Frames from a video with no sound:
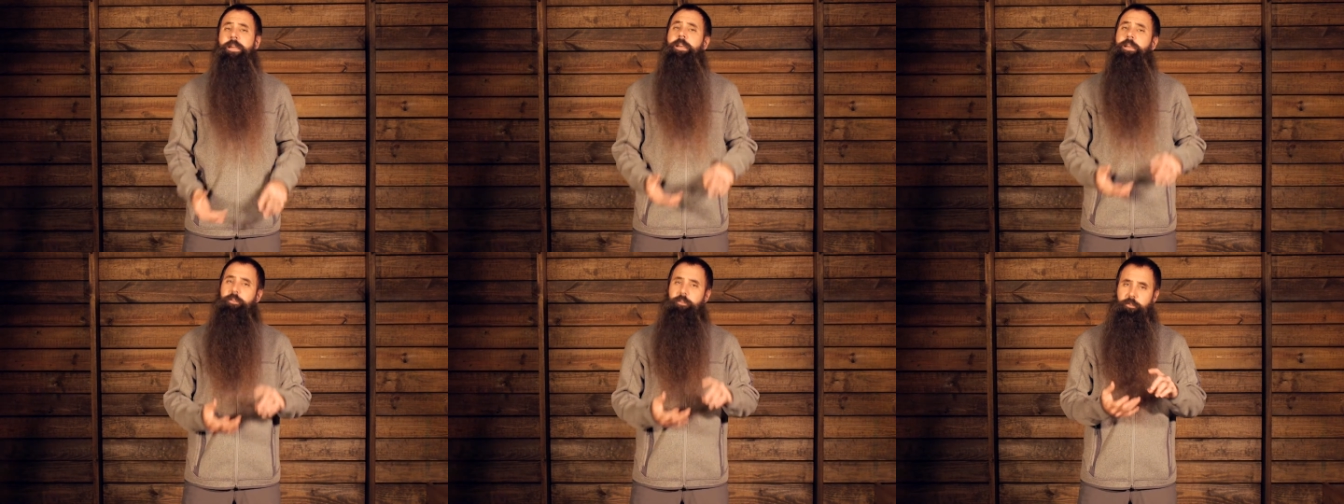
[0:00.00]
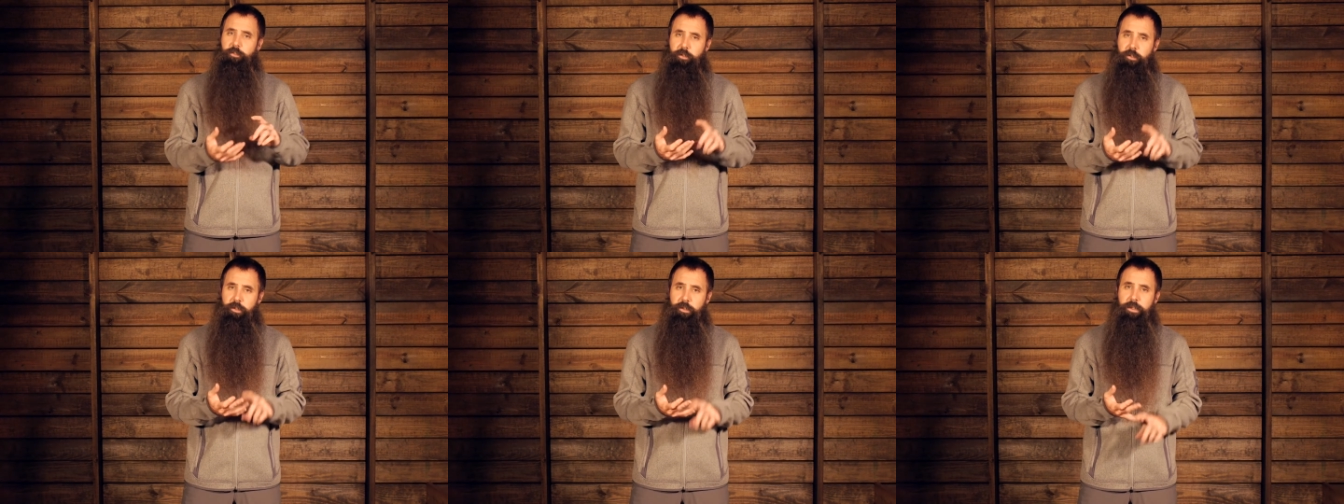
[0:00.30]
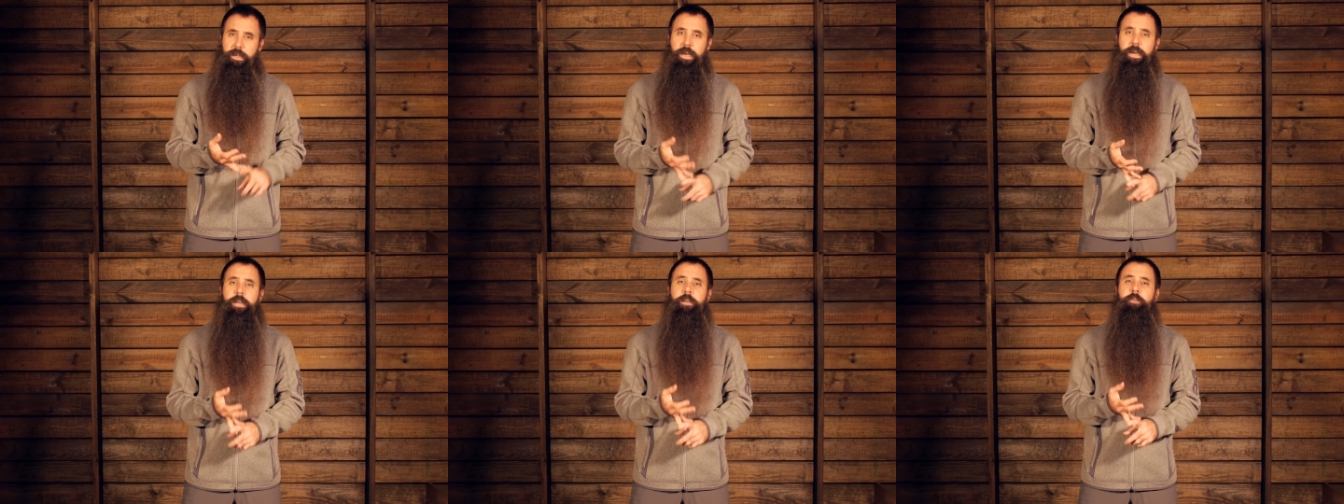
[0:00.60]
there's a
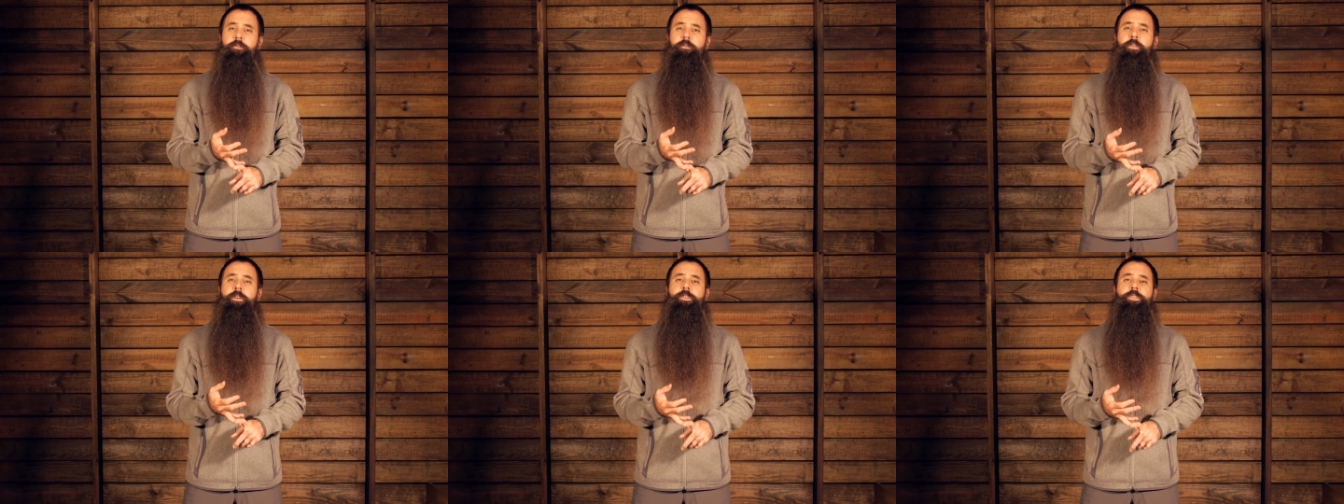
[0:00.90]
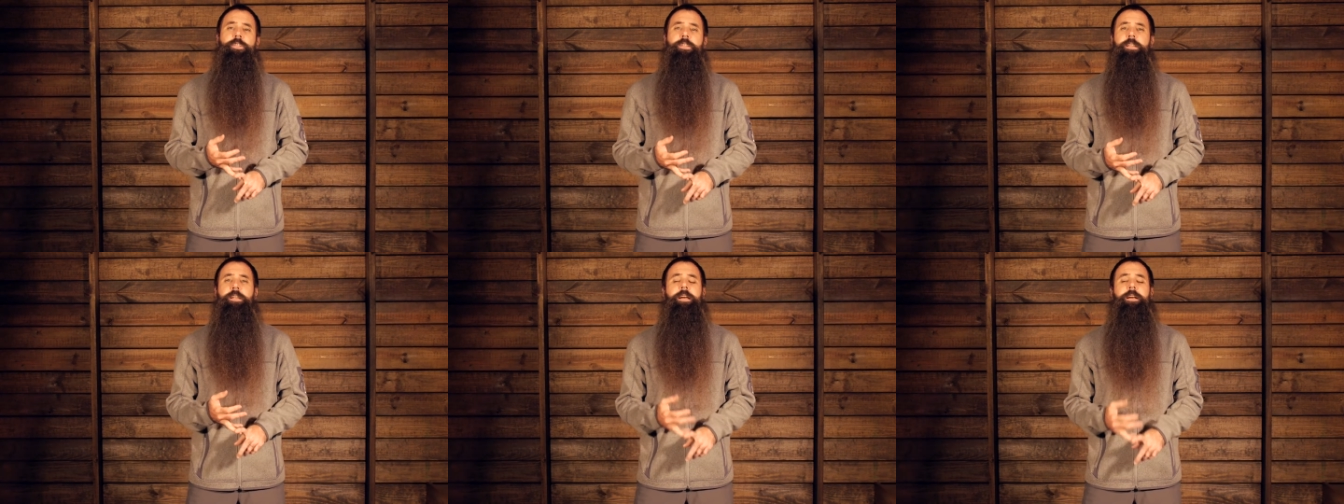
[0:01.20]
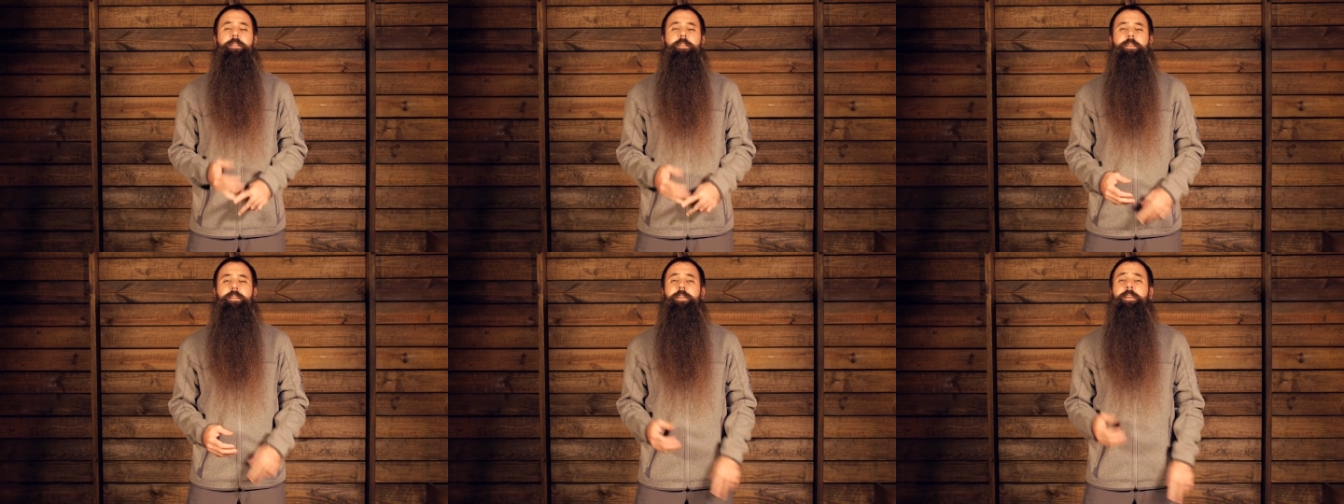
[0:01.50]
lot of
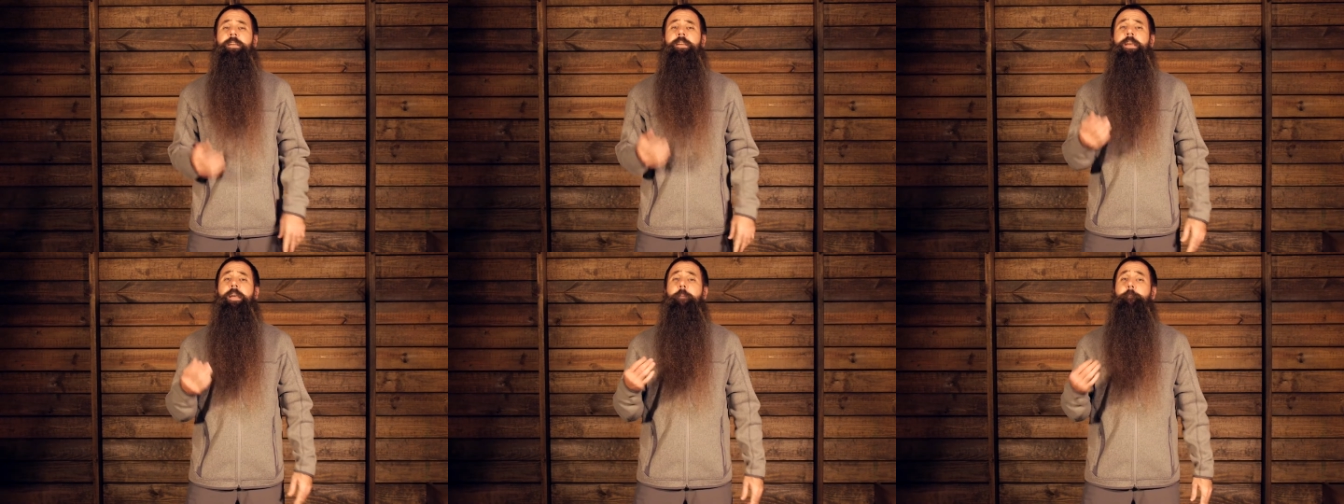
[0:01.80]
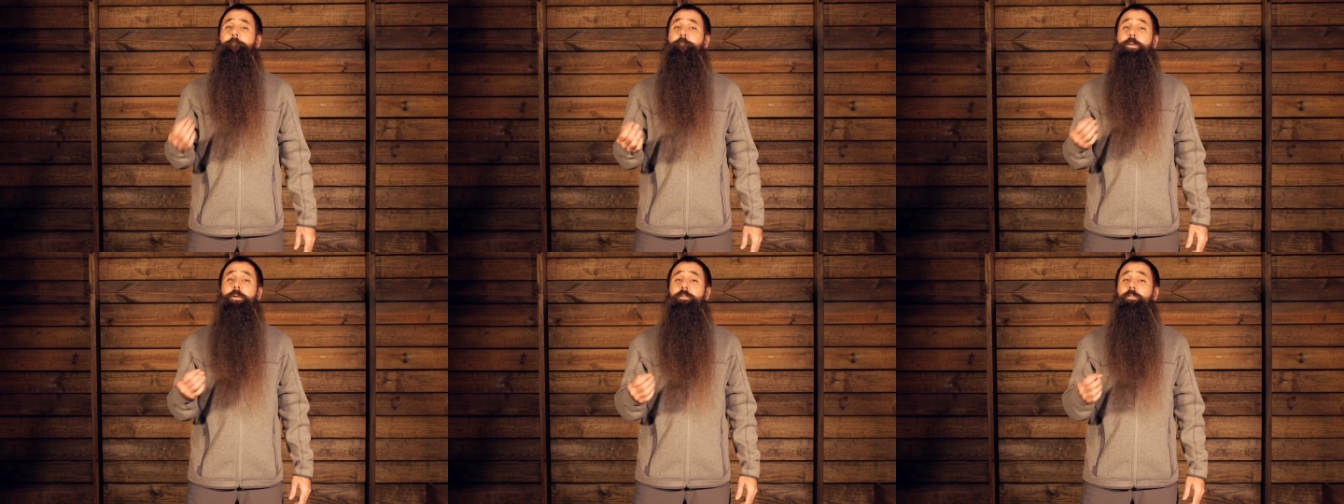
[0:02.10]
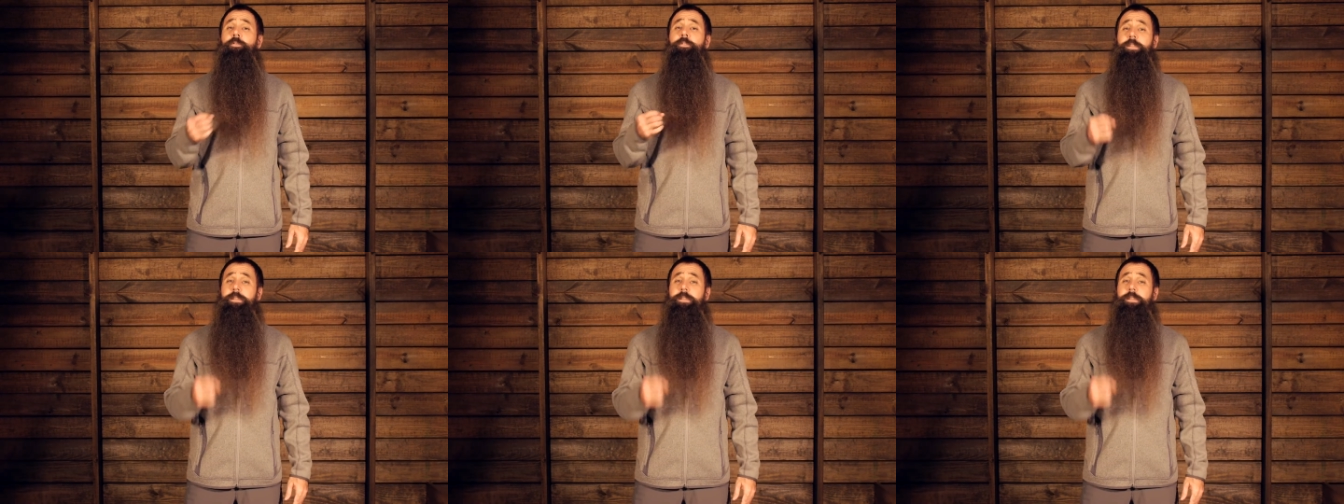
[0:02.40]
functionality built